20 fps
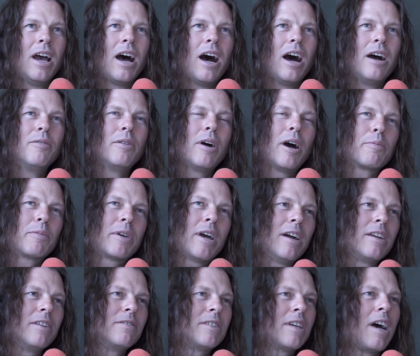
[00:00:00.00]
I'm
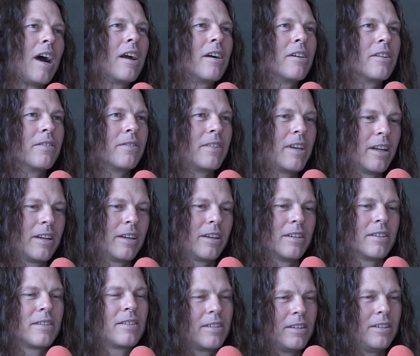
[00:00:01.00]
kind of tired of getting
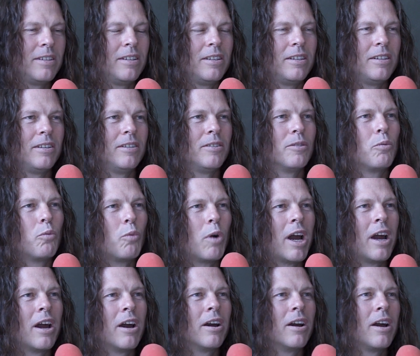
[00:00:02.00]
a CD
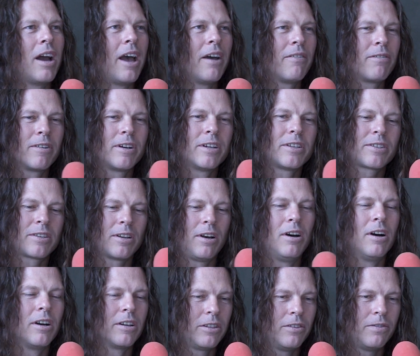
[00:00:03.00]
where every
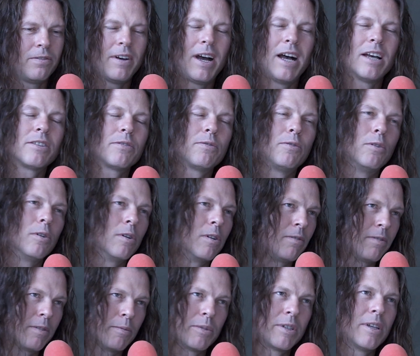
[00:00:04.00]
song you fast
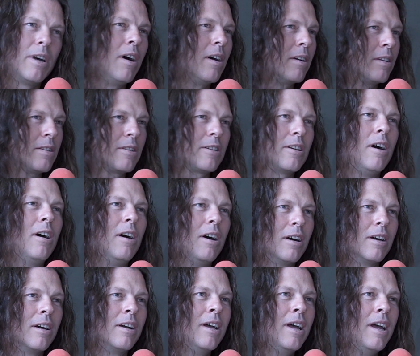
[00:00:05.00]
forward from song to
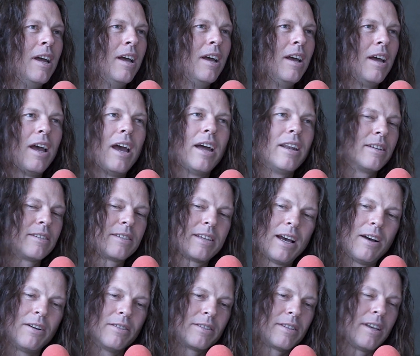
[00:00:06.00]
song, and it
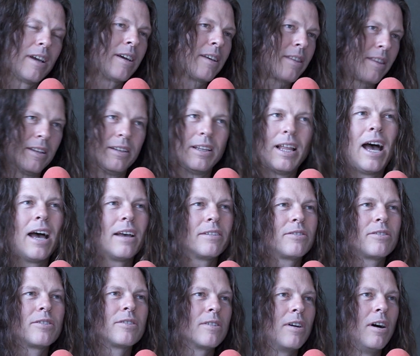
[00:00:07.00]
sounds like the
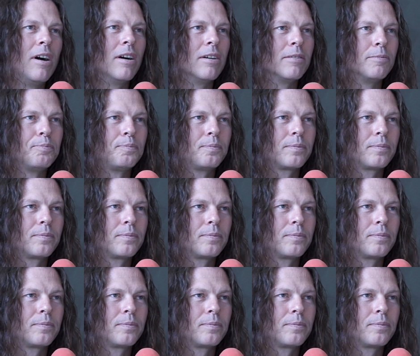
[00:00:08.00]
last song.